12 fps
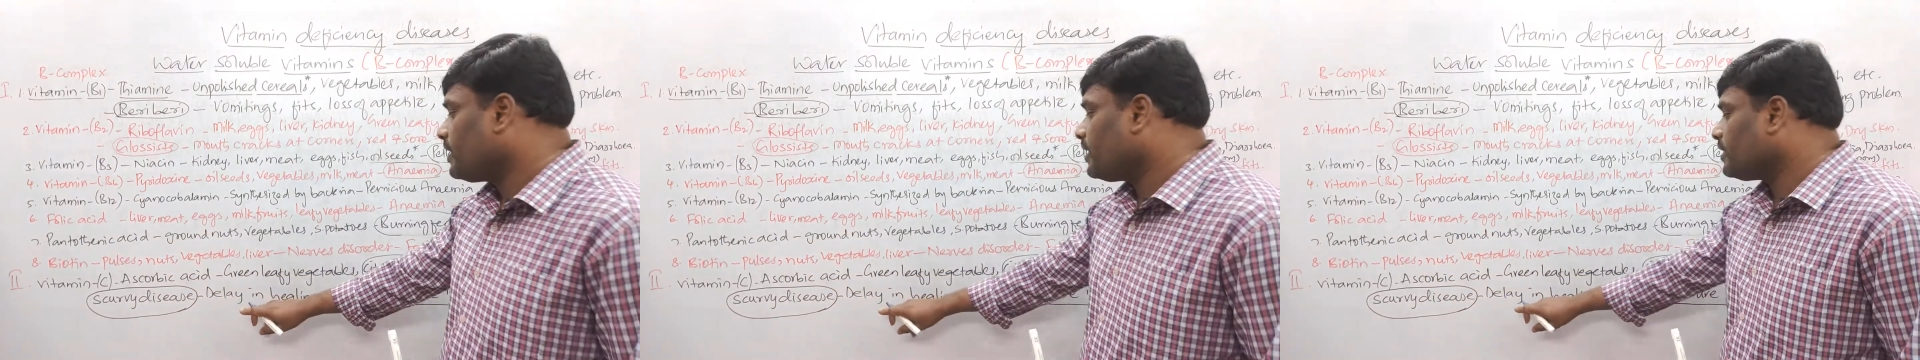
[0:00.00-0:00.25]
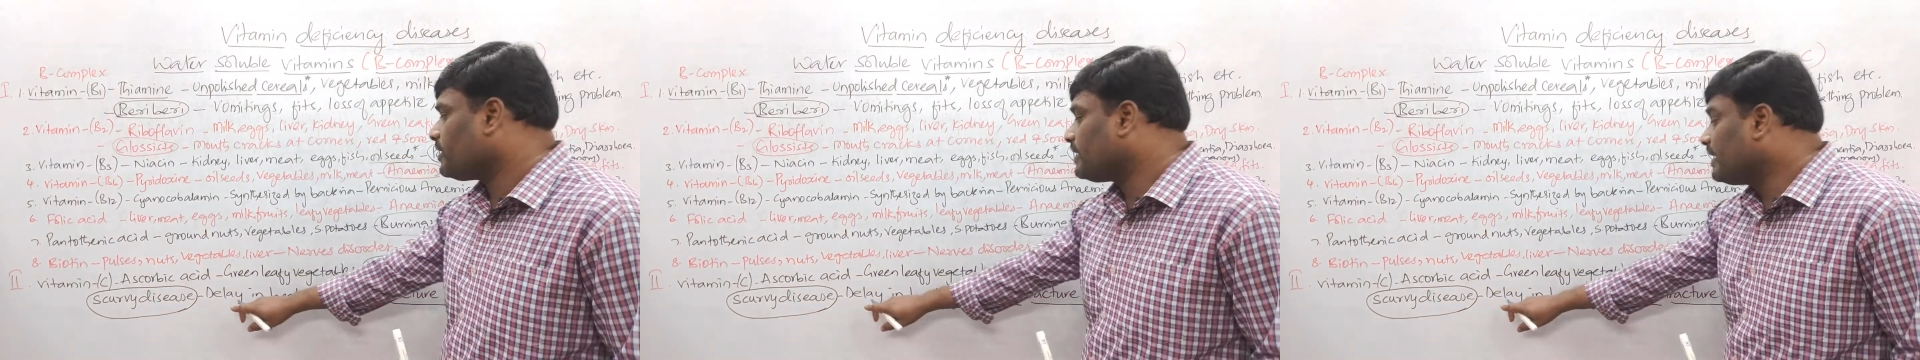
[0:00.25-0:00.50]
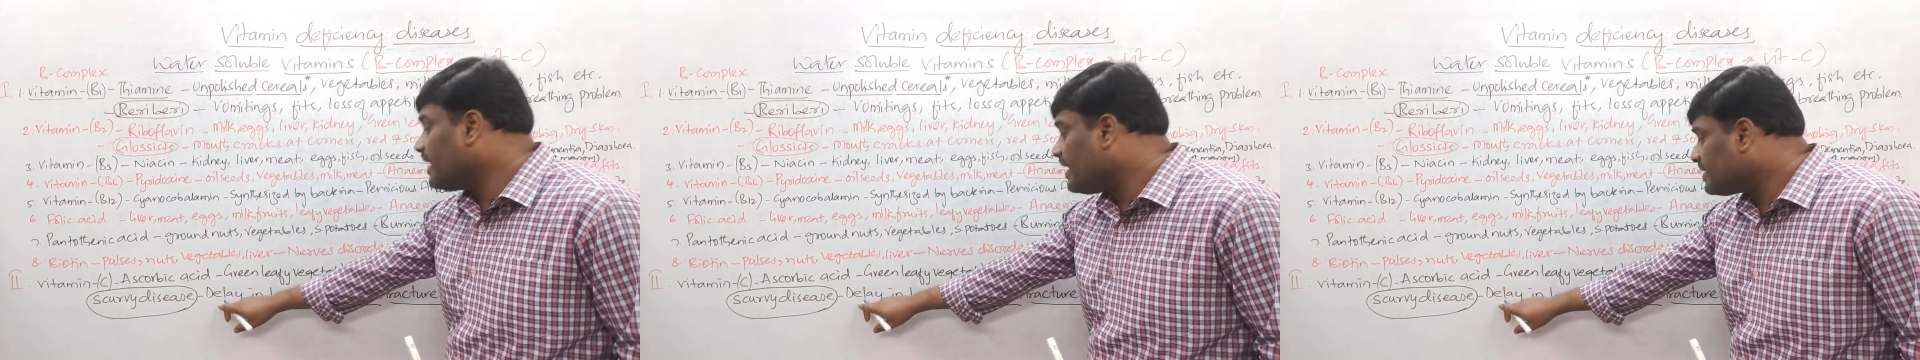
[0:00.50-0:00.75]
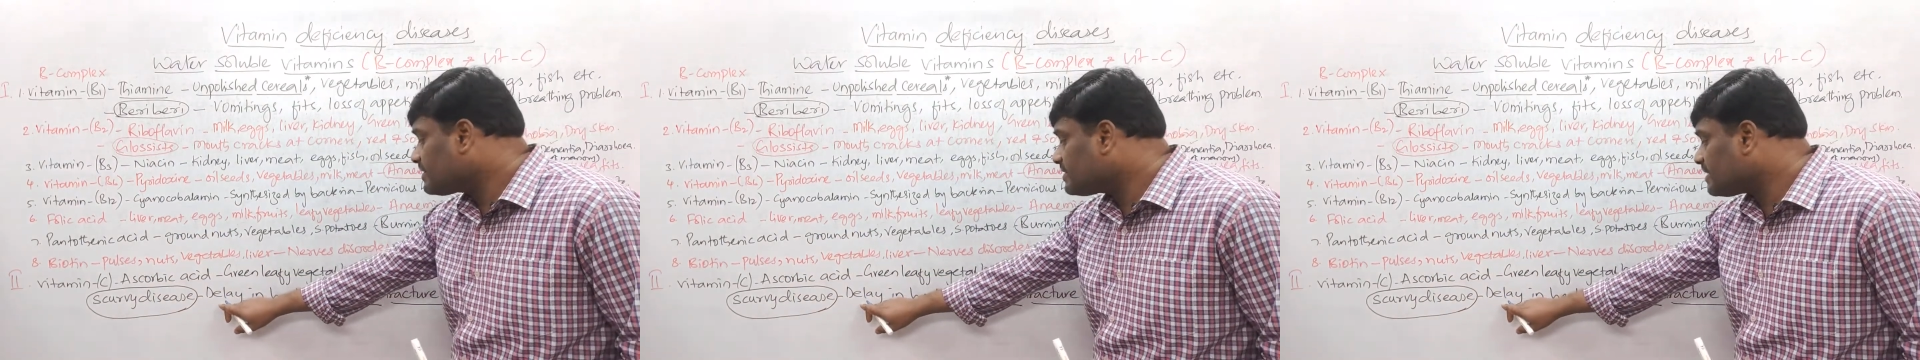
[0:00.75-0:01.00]
it
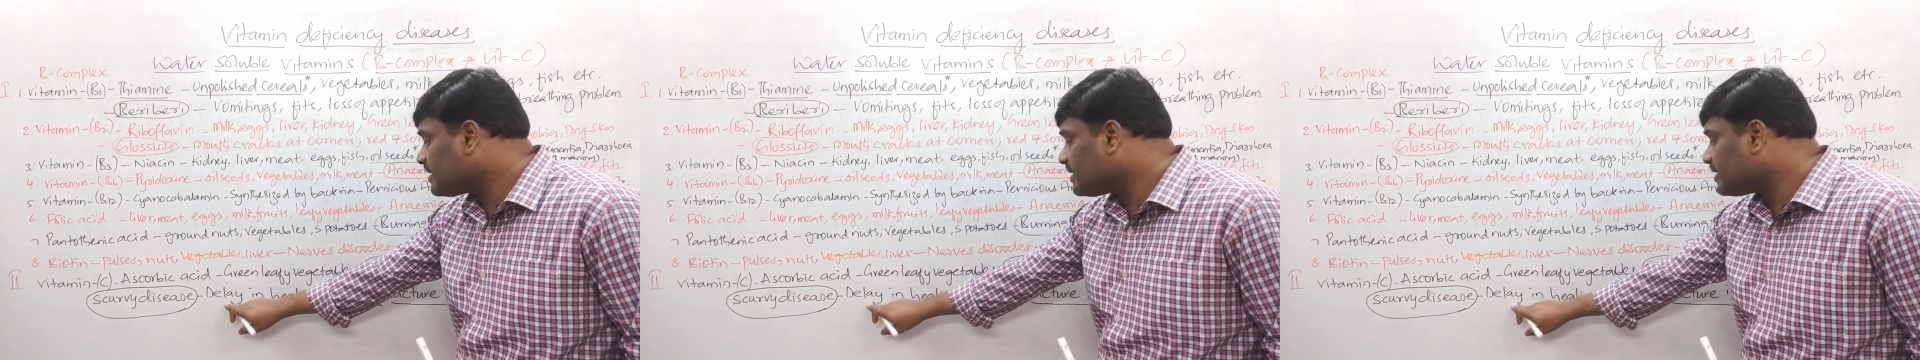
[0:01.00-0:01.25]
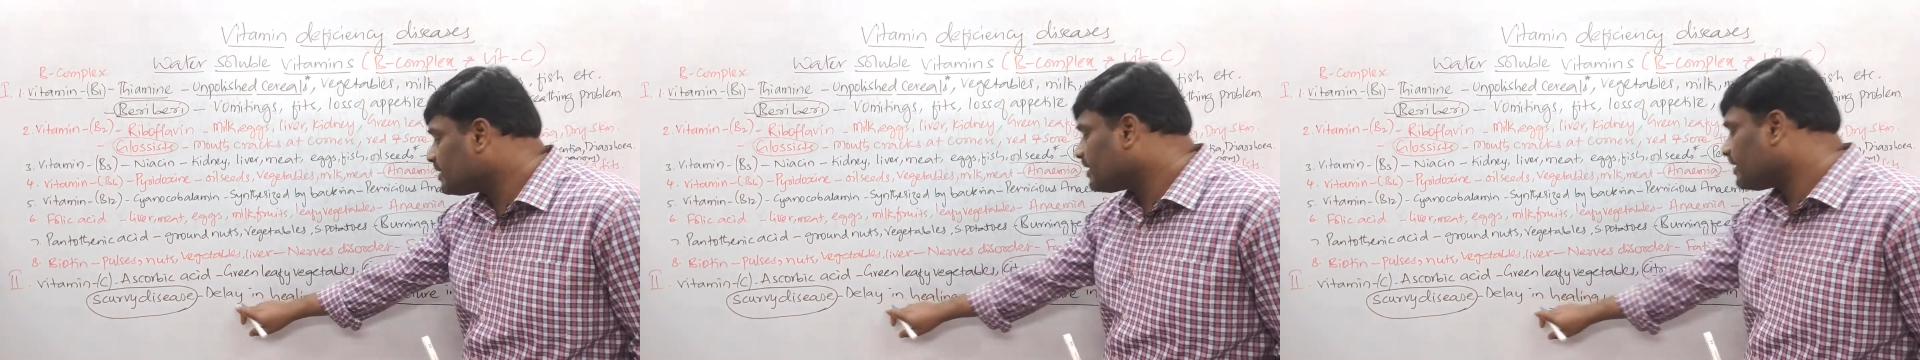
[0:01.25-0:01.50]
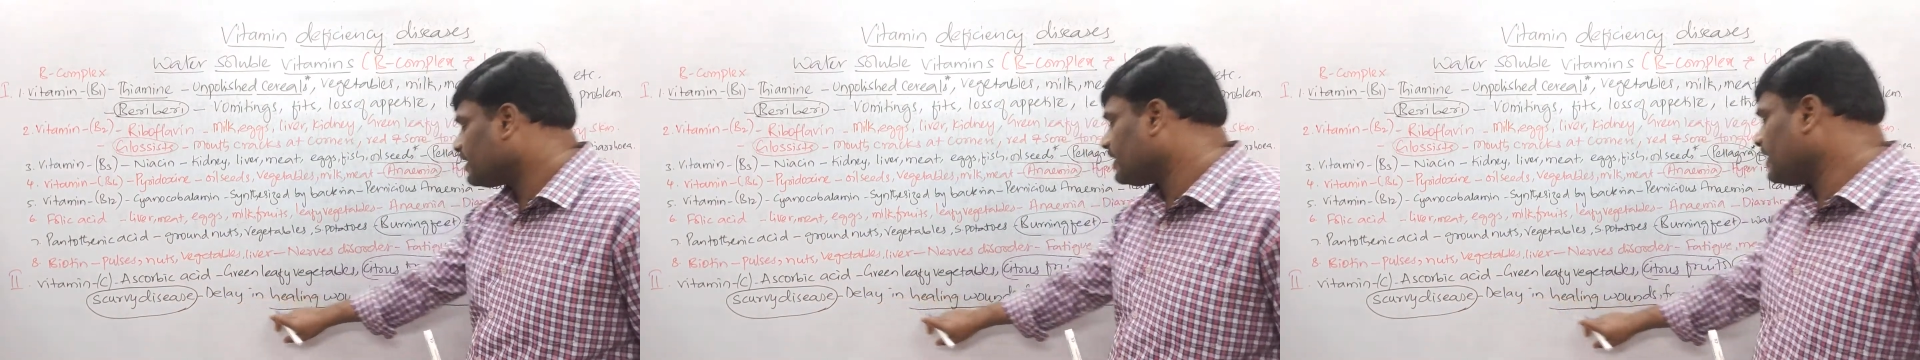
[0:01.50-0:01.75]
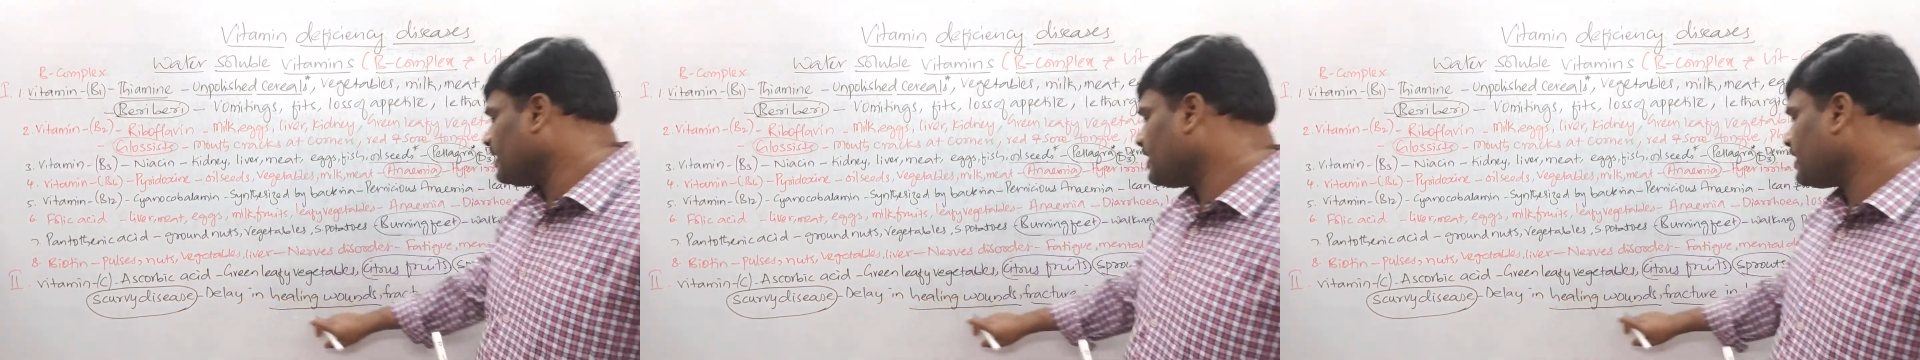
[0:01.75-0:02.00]
delays the
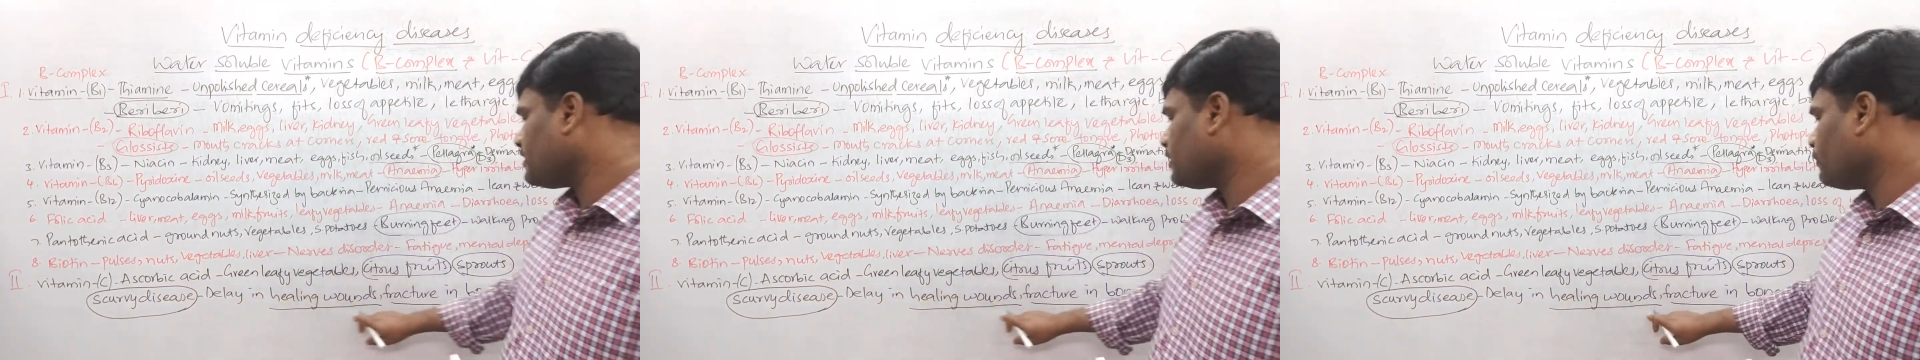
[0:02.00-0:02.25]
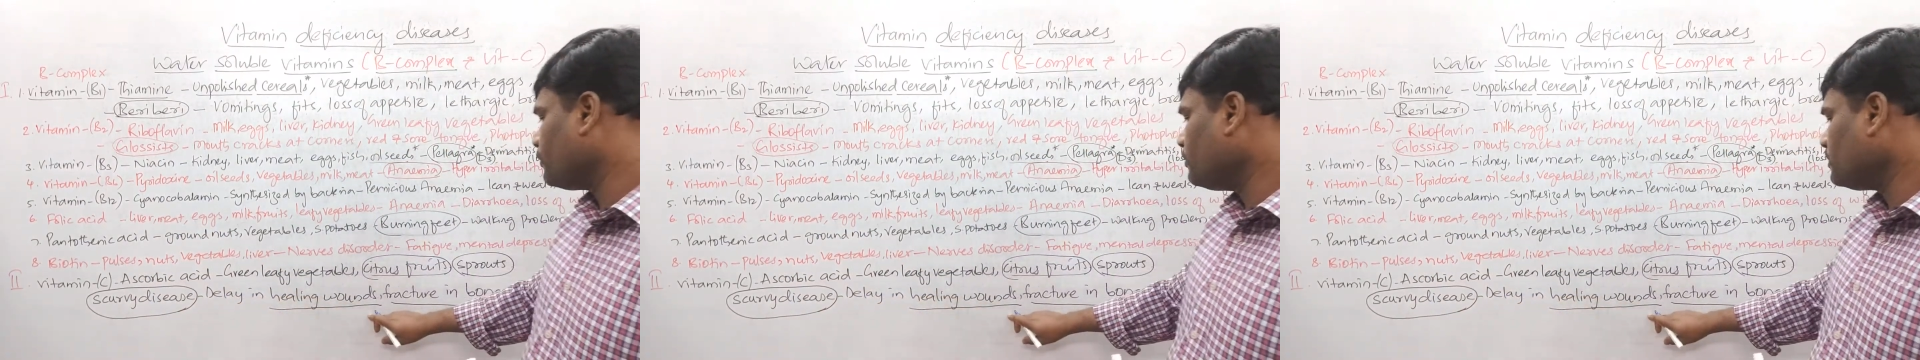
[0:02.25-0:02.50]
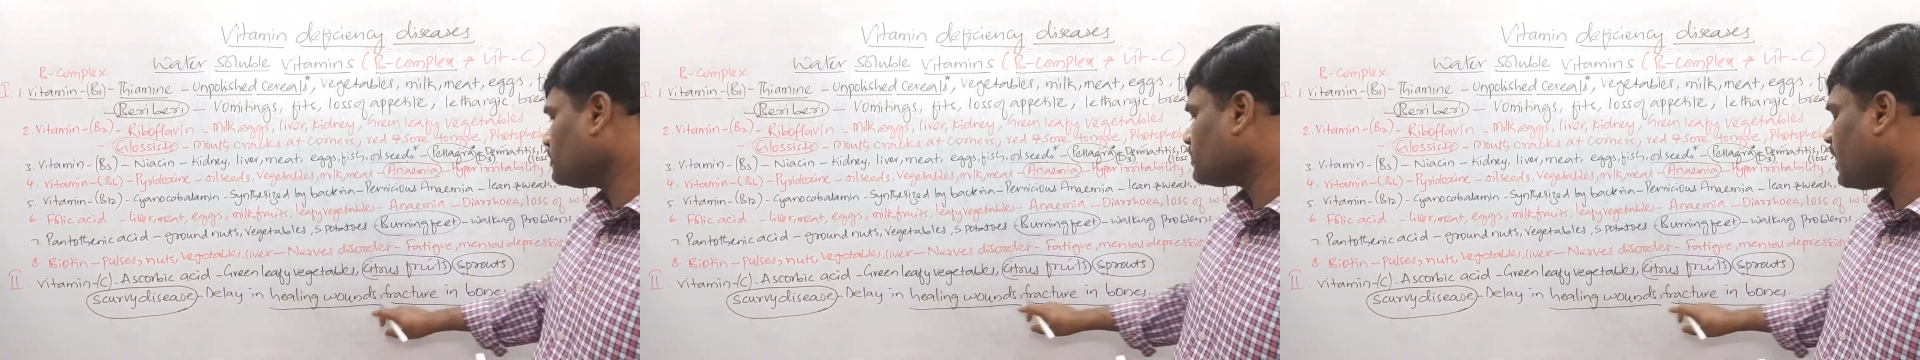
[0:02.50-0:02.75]
healing in the wounds